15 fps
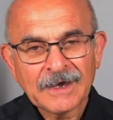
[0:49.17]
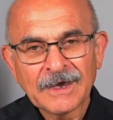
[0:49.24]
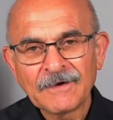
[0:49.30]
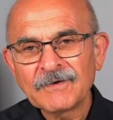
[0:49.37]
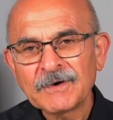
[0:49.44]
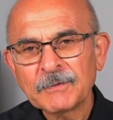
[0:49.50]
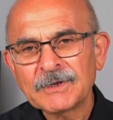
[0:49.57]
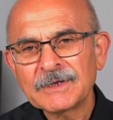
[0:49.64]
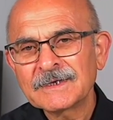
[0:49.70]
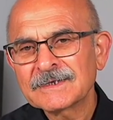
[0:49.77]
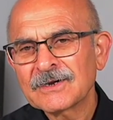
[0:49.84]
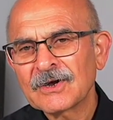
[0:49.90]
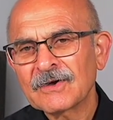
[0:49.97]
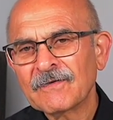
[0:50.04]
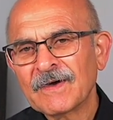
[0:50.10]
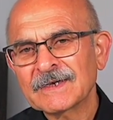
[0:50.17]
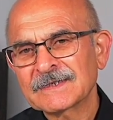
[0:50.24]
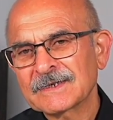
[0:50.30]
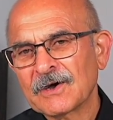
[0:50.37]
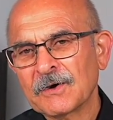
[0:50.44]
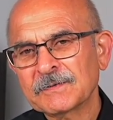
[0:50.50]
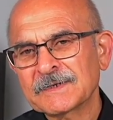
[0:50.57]
everybody's life
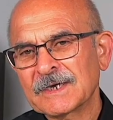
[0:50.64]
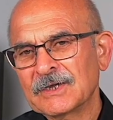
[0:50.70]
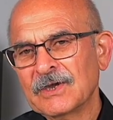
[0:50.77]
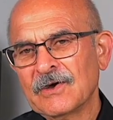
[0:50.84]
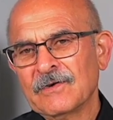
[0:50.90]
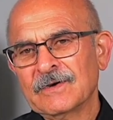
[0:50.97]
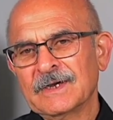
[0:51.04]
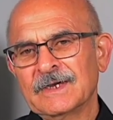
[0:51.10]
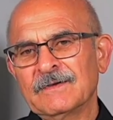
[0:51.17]
has ups and downs.